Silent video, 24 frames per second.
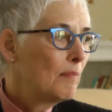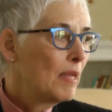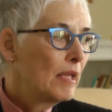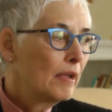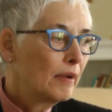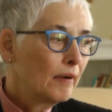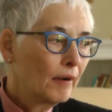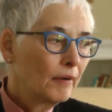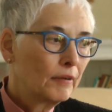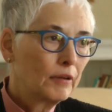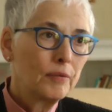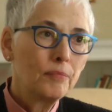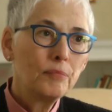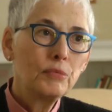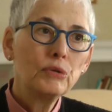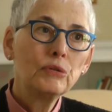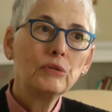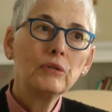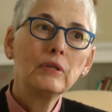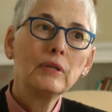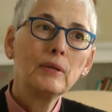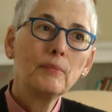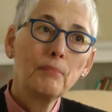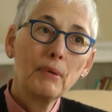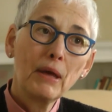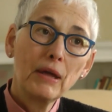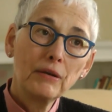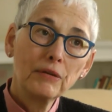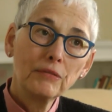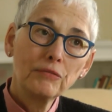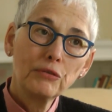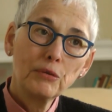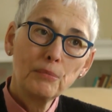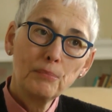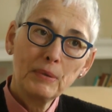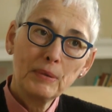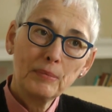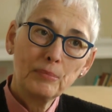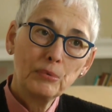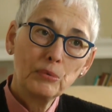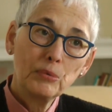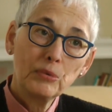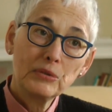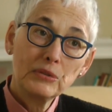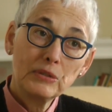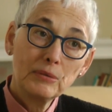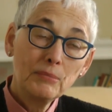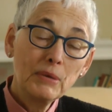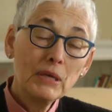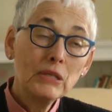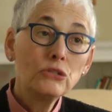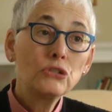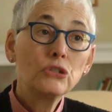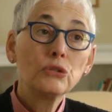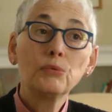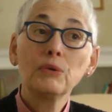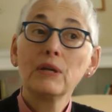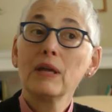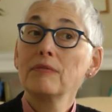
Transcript: make our community better for people with dementia,